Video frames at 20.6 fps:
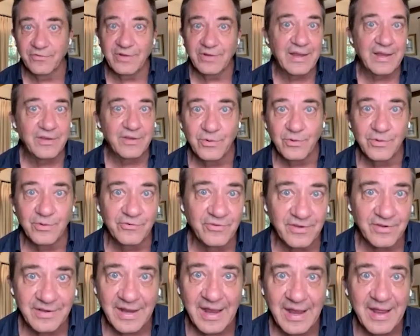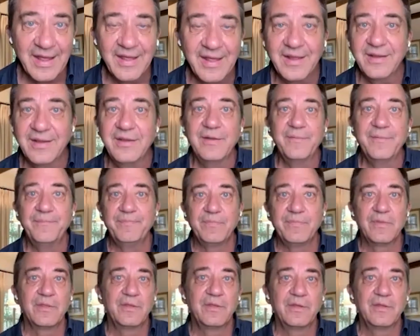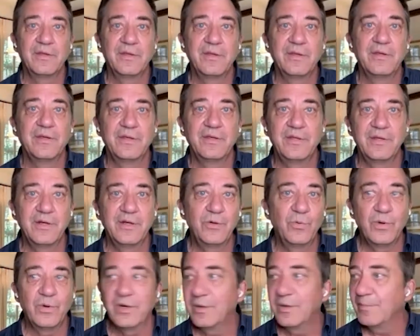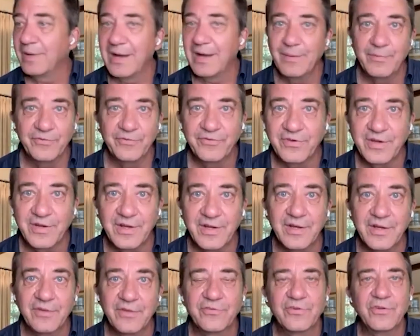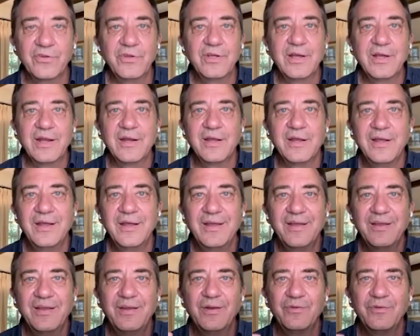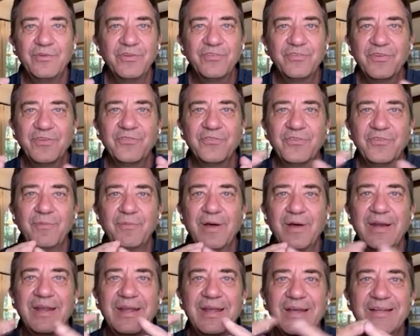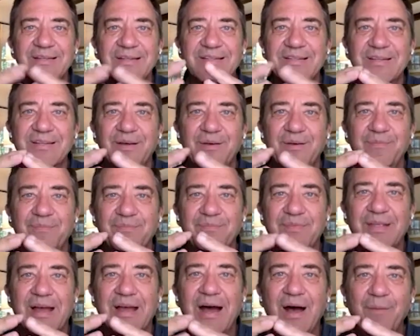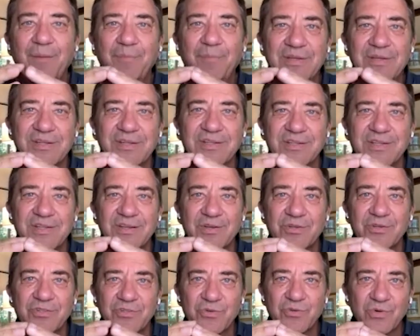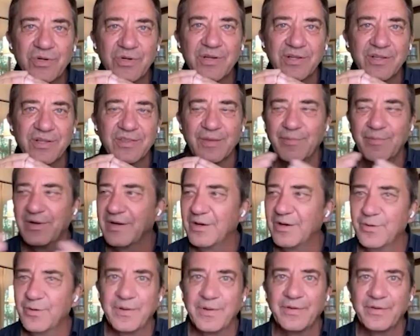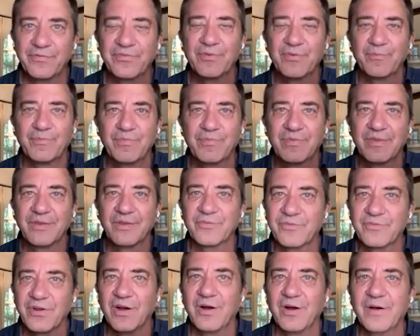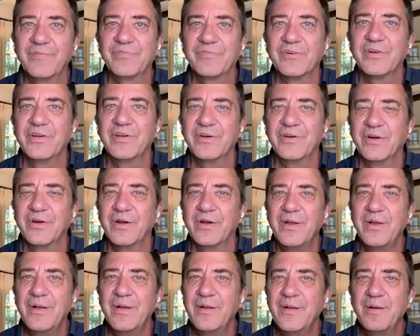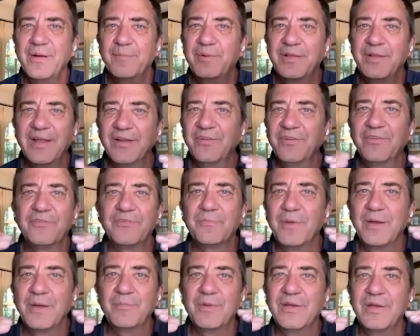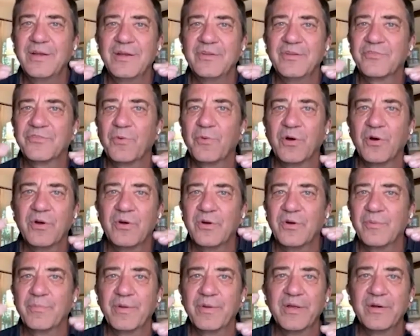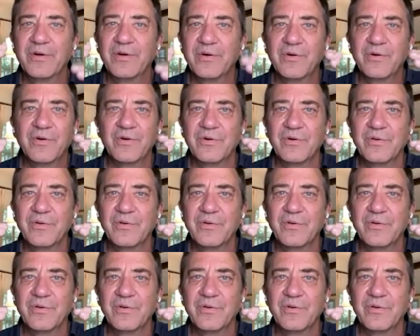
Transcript: I do as a dad? You know, where are my mistakes? So you got to, you know, just because somebody has some competency or strength, I mean, I hope I have some things to offer here, but that doesn't make me any smarter or better